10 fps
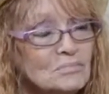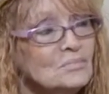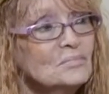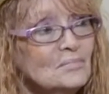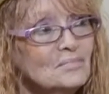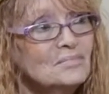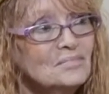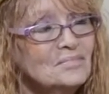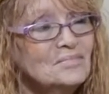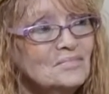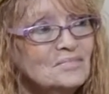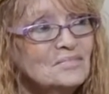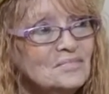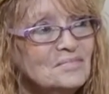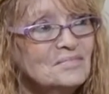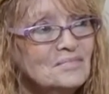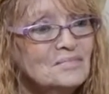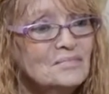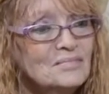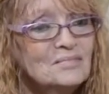
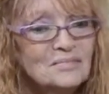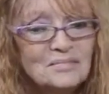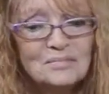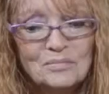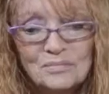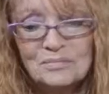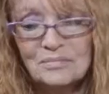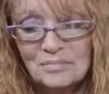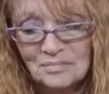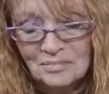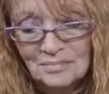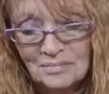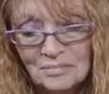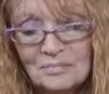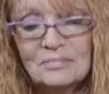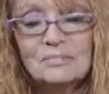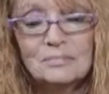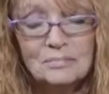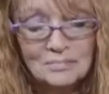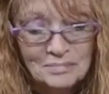
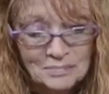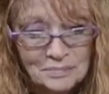This person isn't speaking.